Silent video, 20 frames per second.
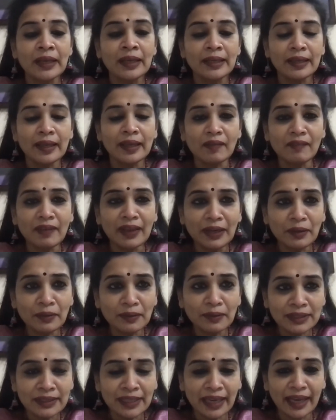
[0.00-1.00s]
Now, when you
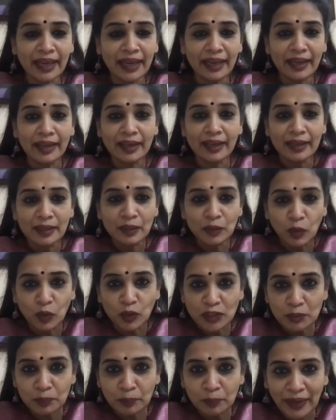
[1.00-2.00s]
say no
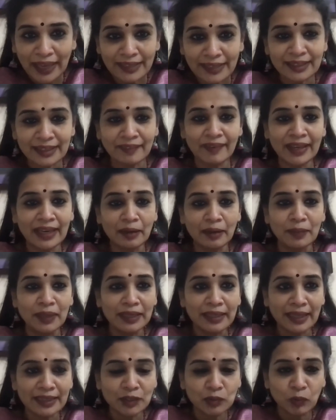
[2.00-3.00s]
space available,
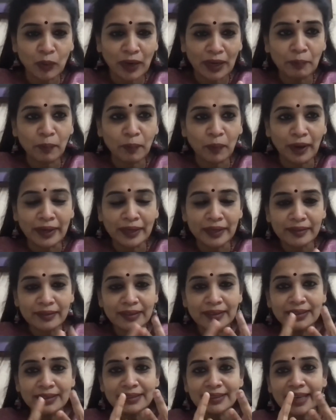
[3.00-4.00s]
that's one point.
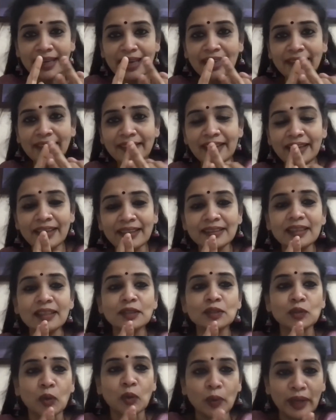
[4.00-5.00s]
Second thing is the
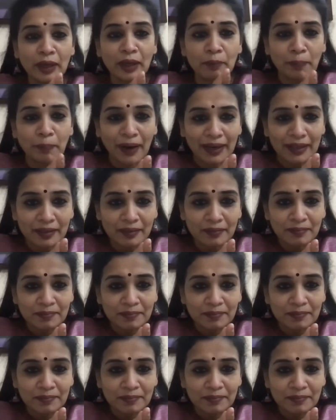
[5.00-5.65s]
zoning part.